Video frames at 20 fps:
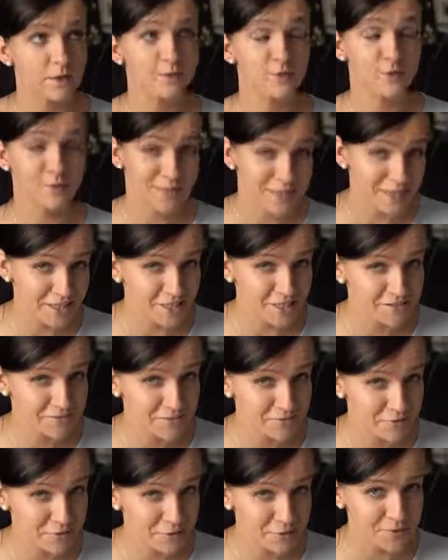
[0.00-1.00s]
To be honest
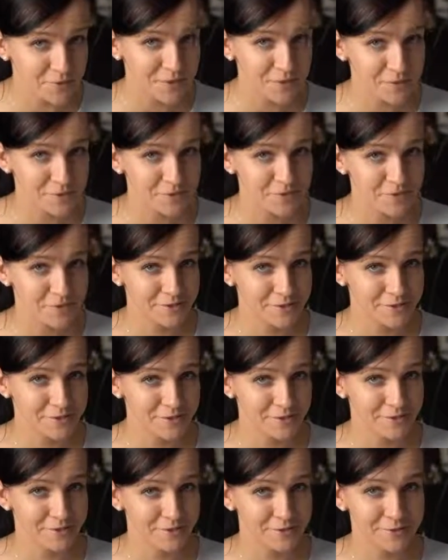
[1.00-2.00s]
with you, I was just
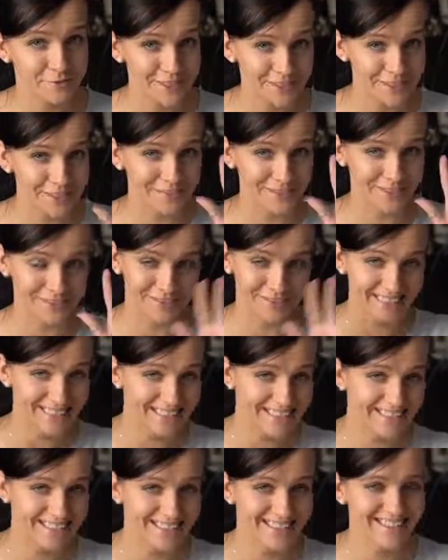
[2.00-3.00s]
using it 3 times a
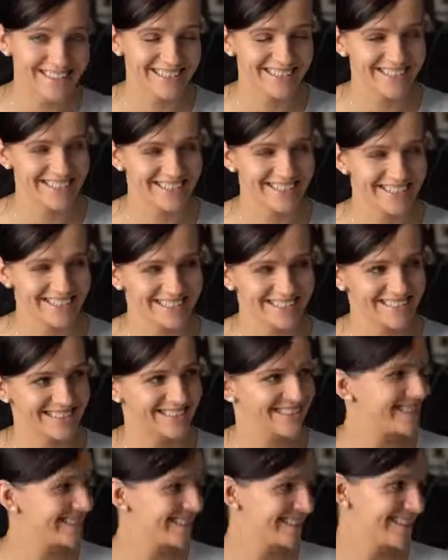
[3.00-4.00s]
week because I
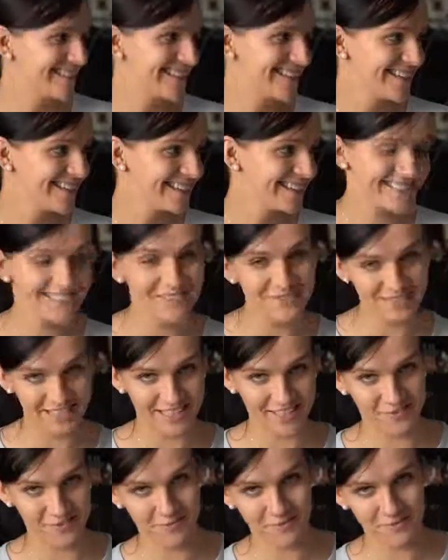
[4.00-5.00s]
just 3
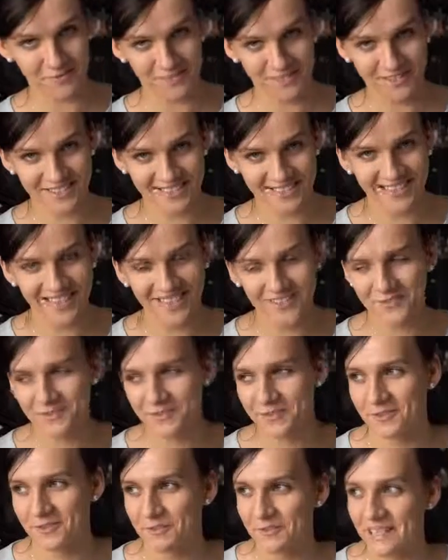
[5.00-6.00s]
times was enough
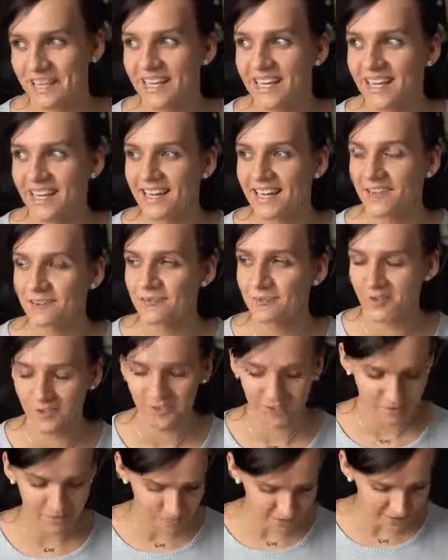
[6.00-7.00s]
for me
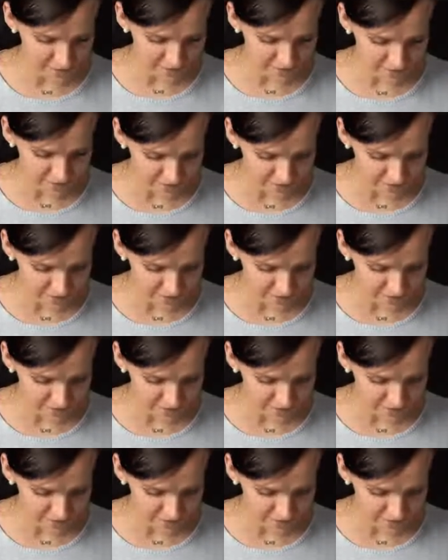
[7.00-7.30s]
for about